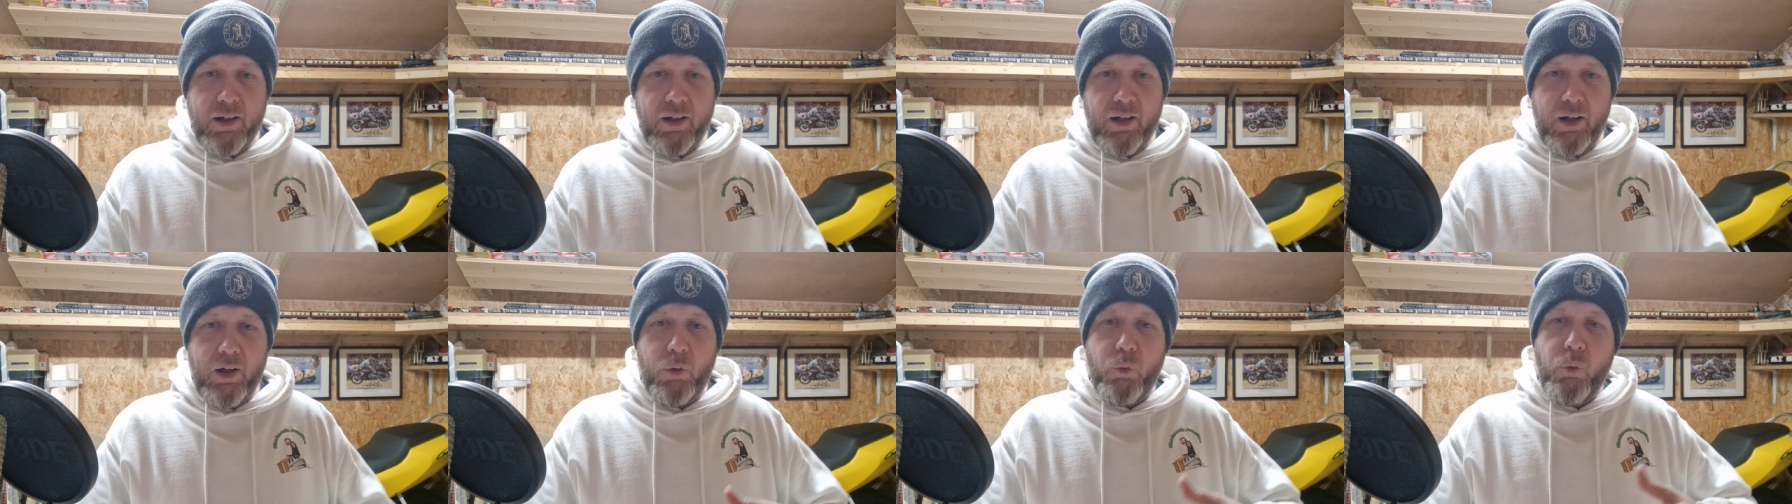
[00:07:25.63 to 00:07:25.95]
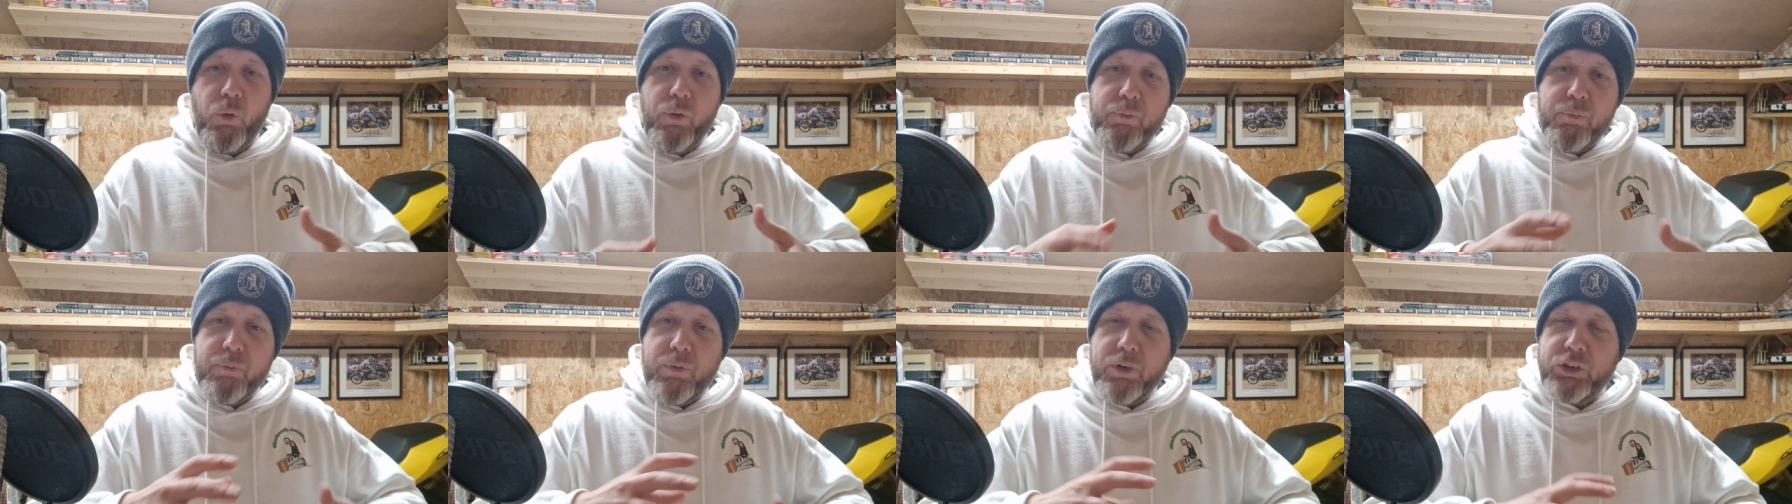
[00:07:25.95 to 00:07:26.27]
I
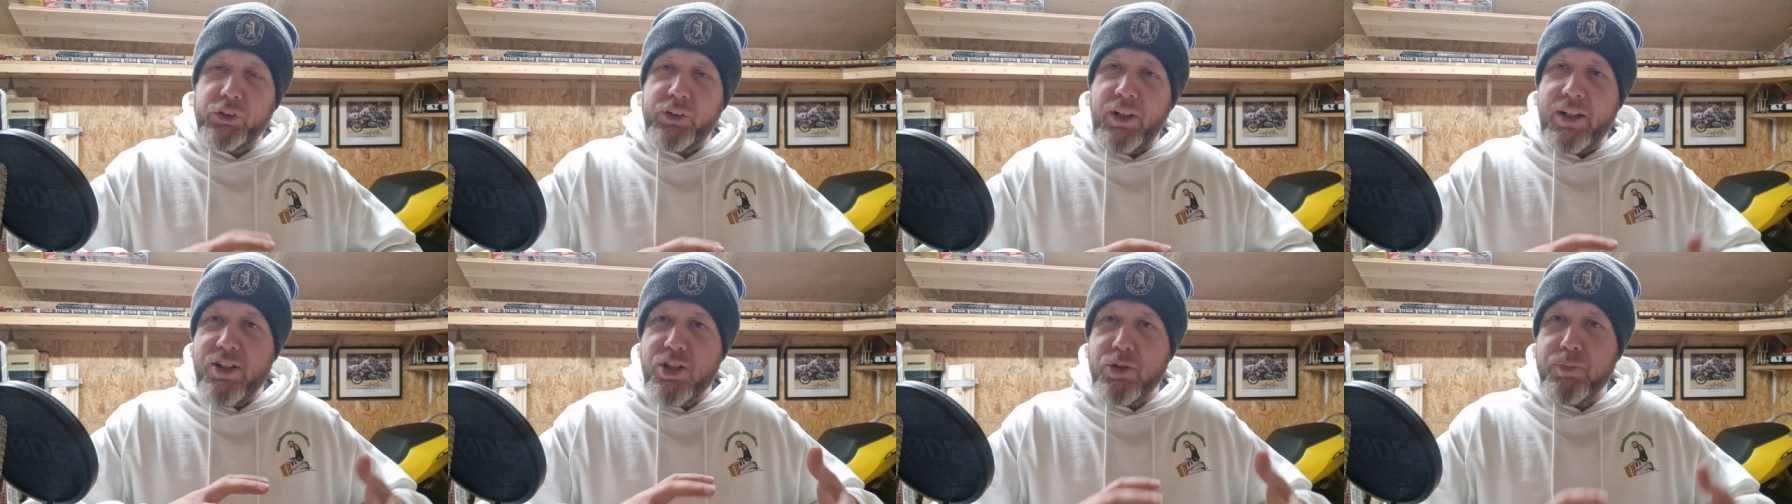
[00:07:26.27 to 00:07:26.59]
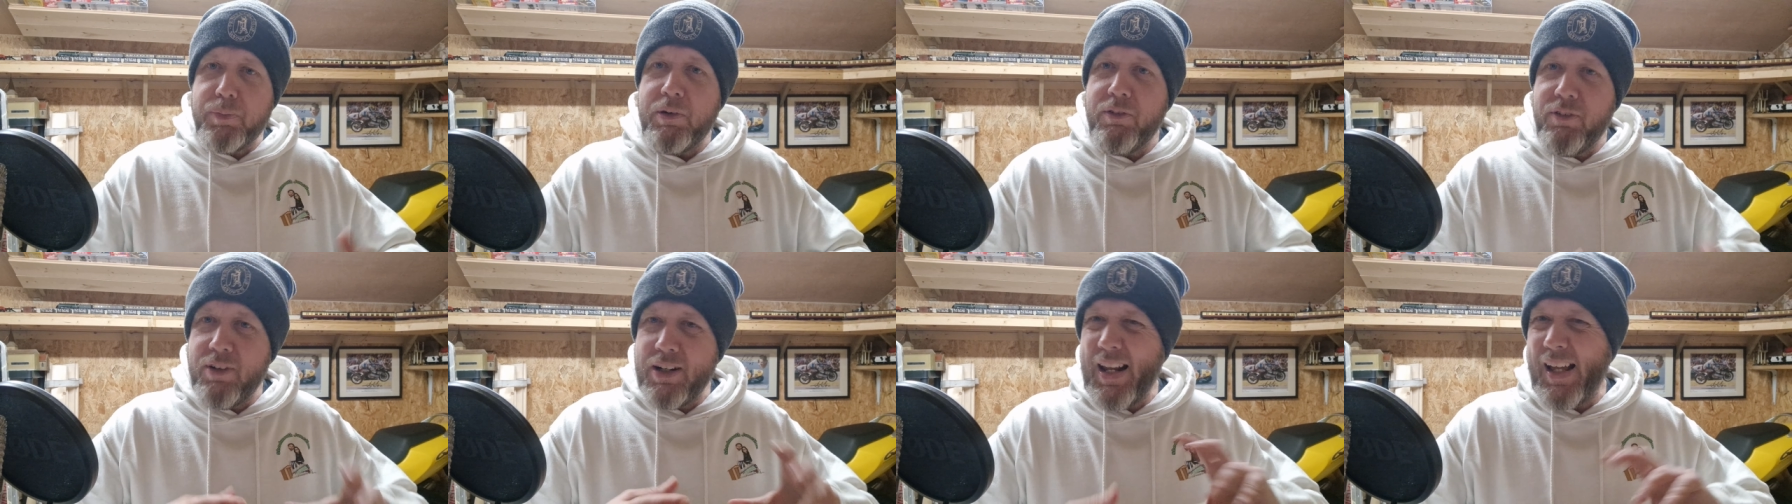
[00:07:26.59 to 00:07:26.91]
want my trains to
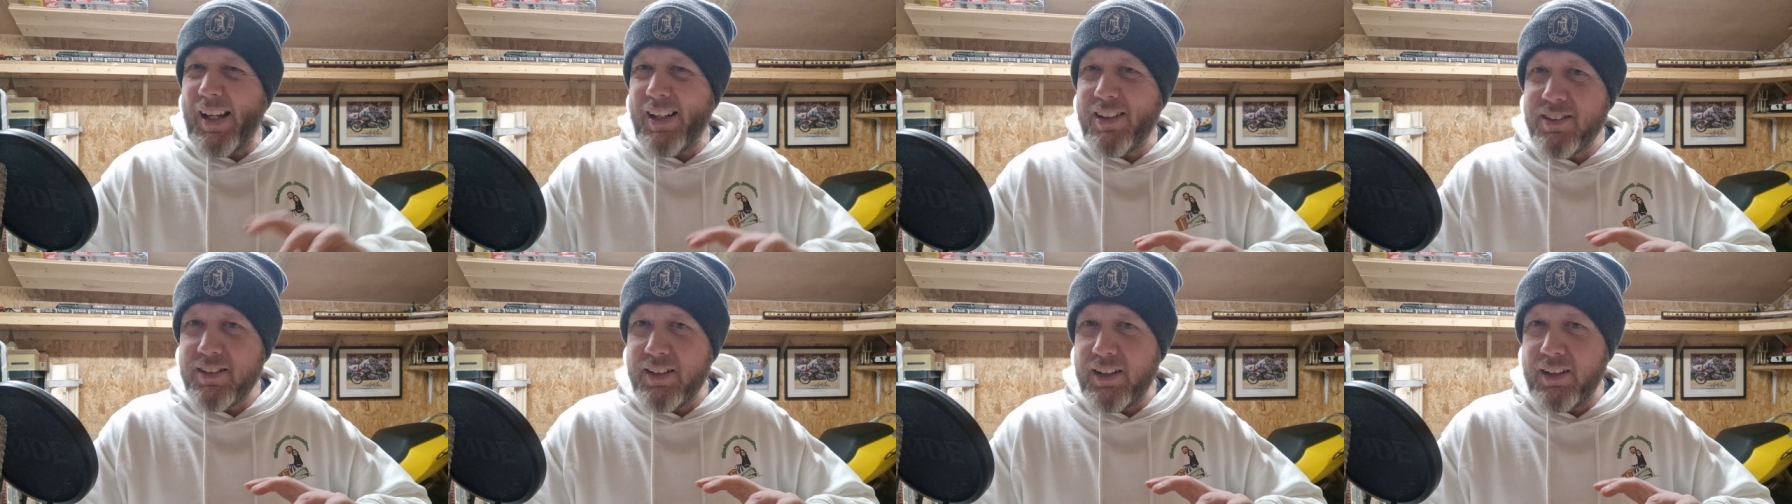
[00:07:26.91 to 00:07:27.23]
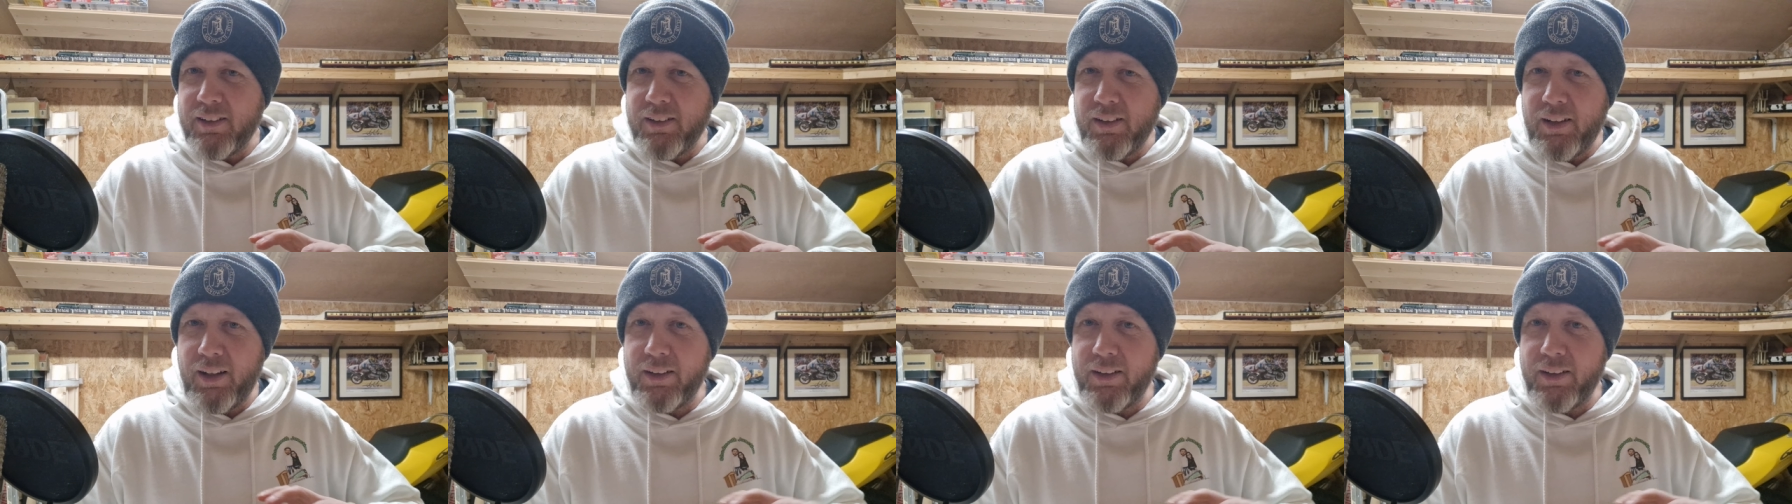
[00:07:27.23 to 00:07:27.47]
be relaxing,